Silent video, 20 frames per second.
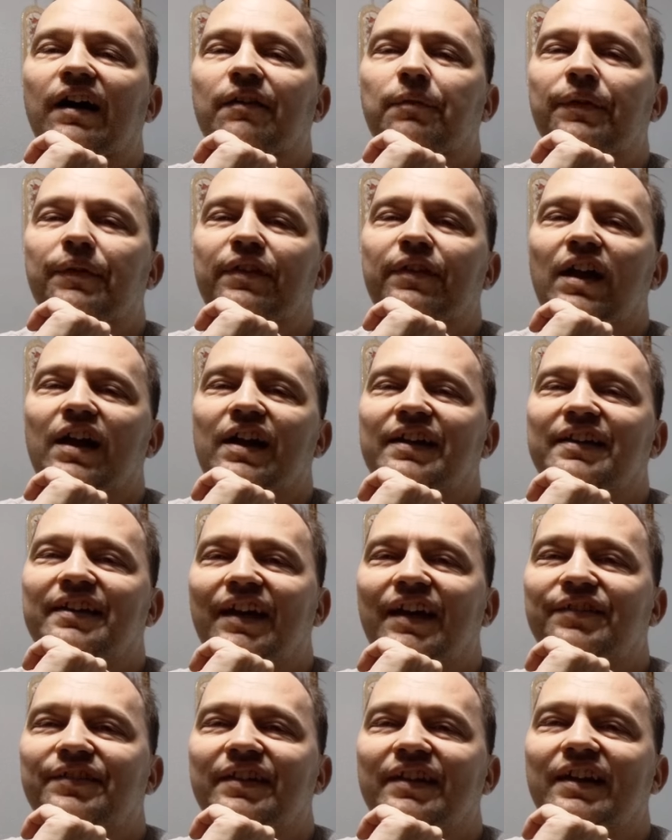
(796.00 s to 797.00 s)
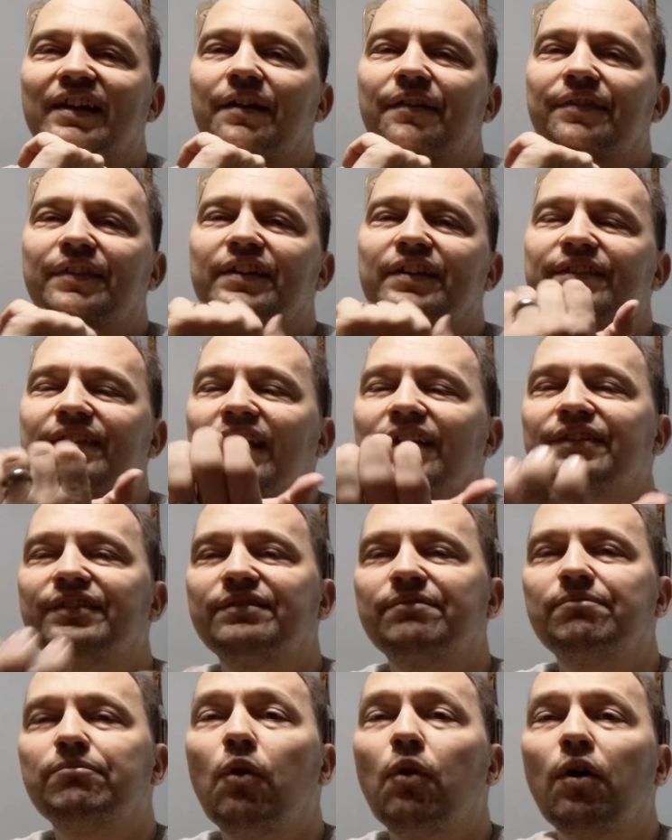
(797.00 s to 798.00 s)
with a lot of testing. This
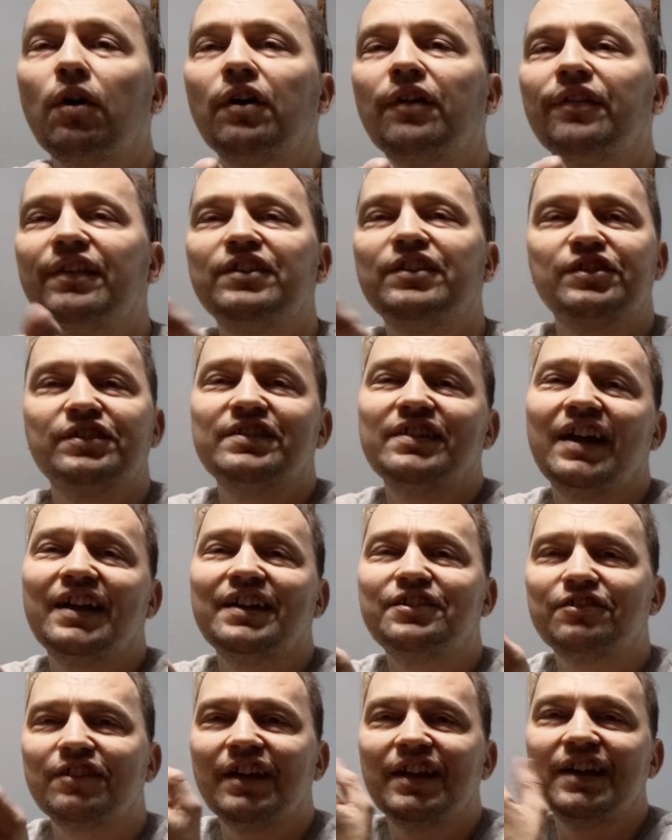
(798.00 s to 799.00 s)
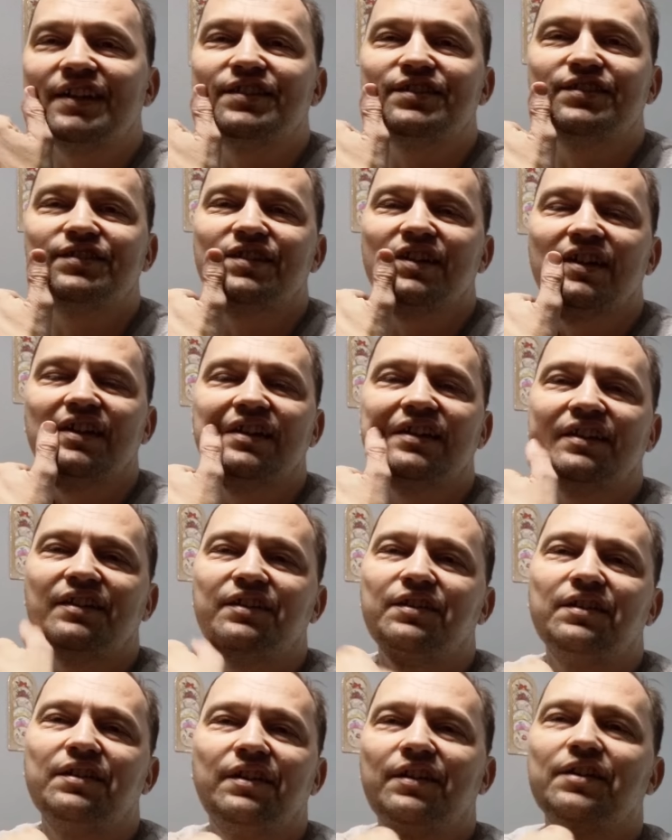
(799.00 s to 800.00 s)
does more than just nitrates.
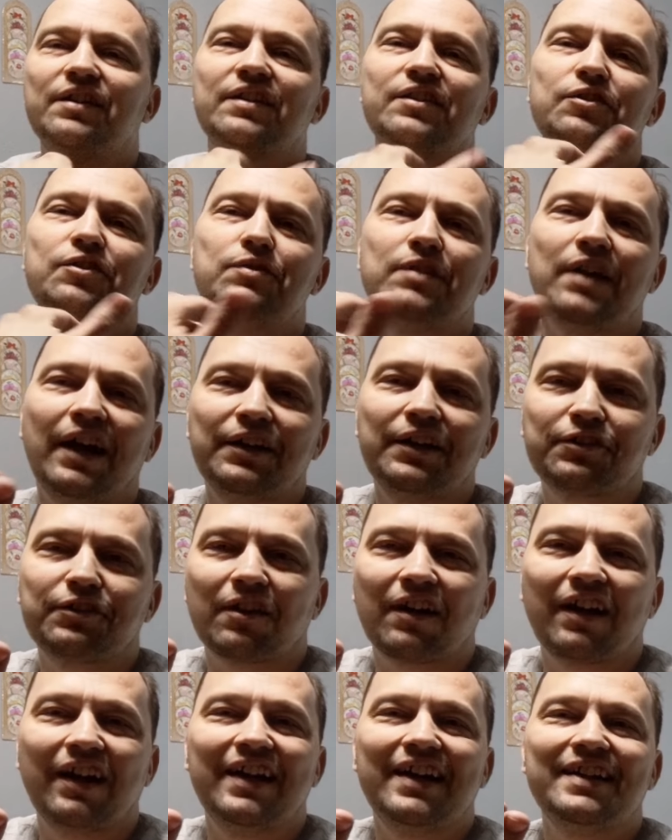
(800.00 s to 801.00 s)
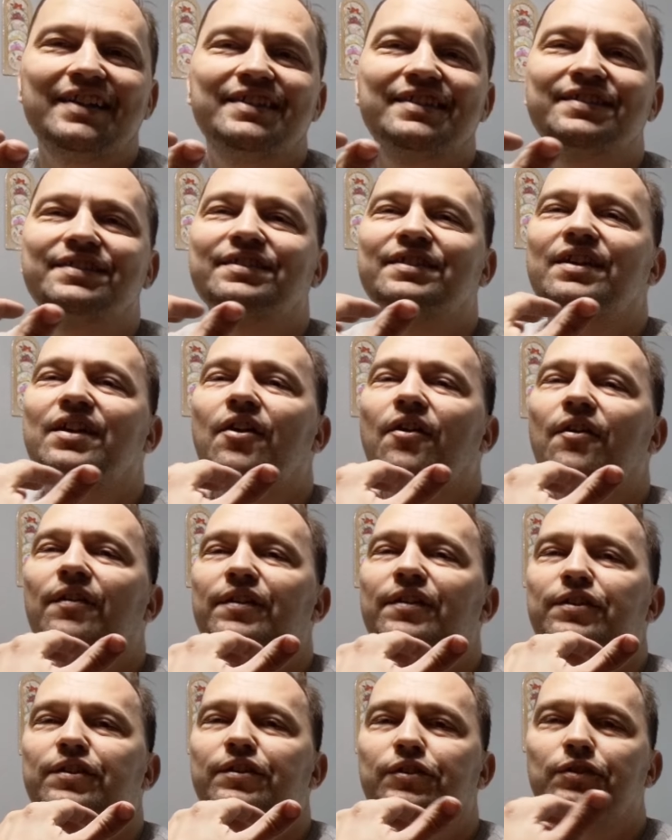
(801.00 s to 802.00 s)
You could do nitrites,
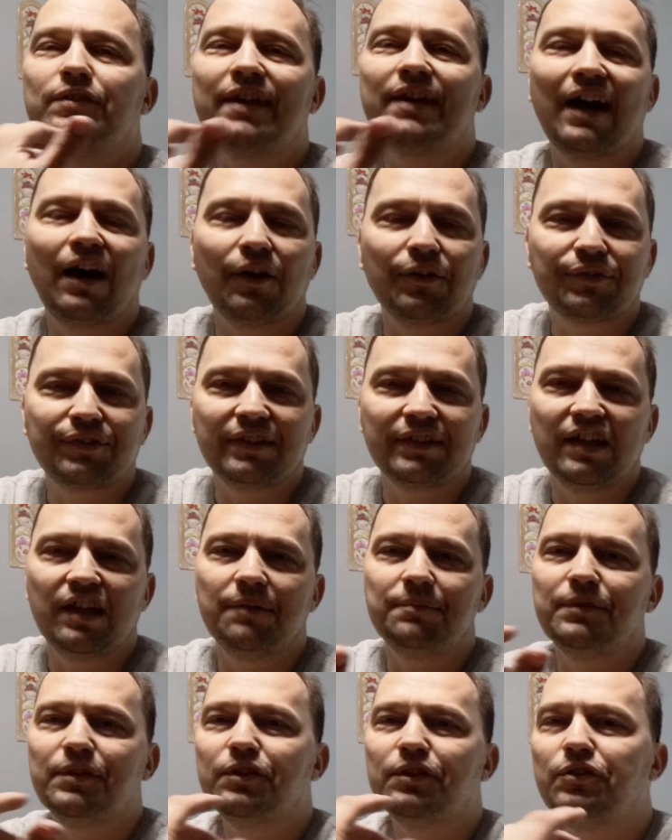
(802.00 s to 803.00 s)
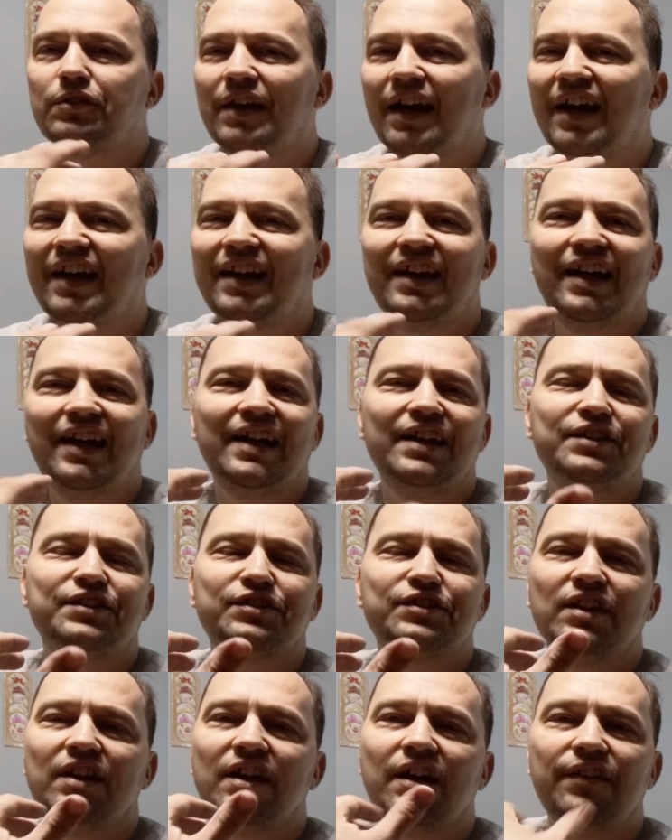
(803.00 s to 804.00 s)
you could do calcium, you could do KH.
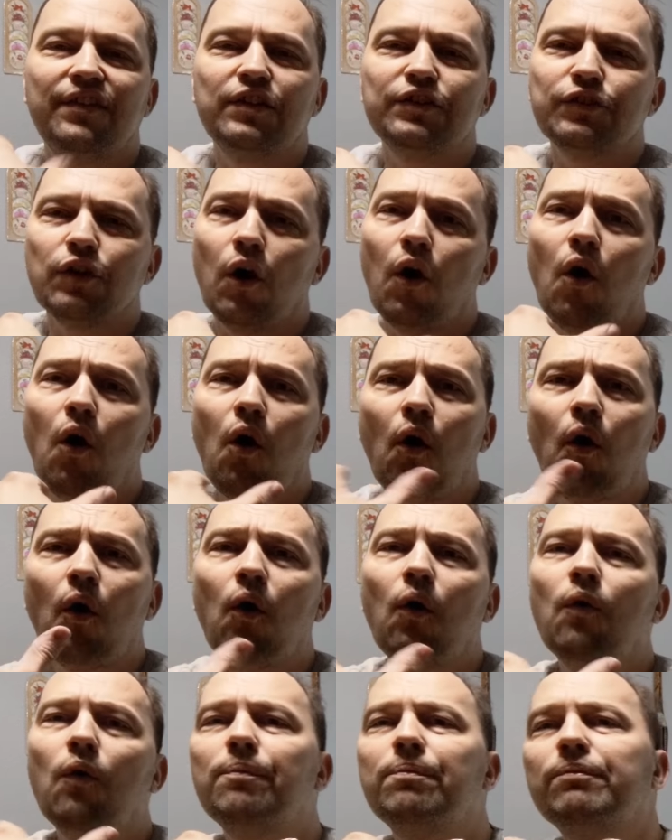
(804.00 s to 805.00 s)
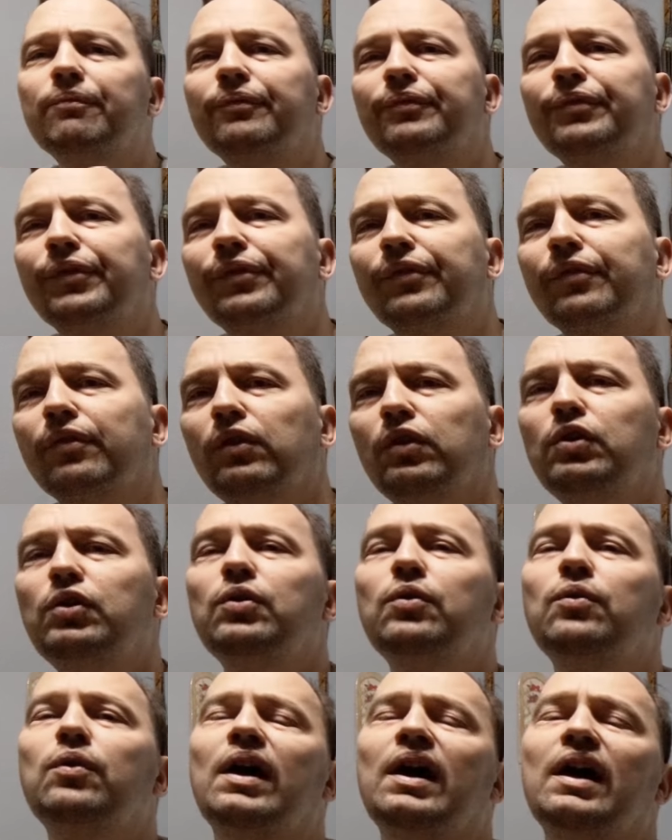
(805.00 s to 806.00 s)
There's a whole
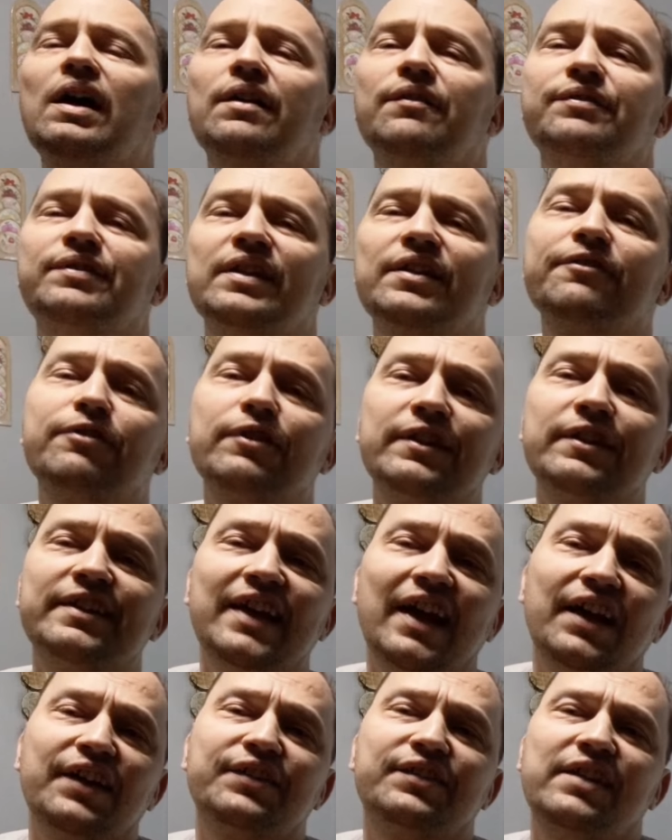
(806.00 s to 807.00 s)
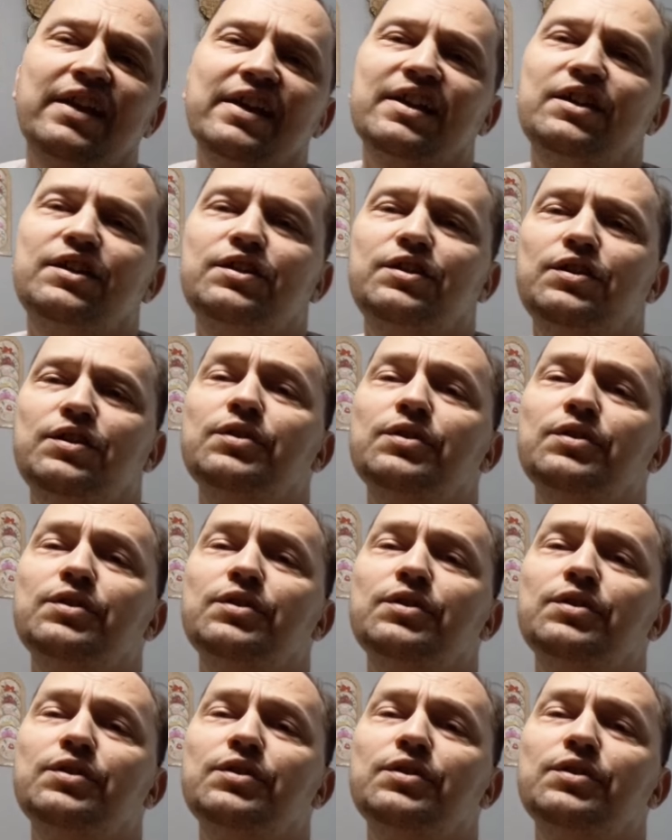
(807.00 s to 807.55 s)
slew of different tests they could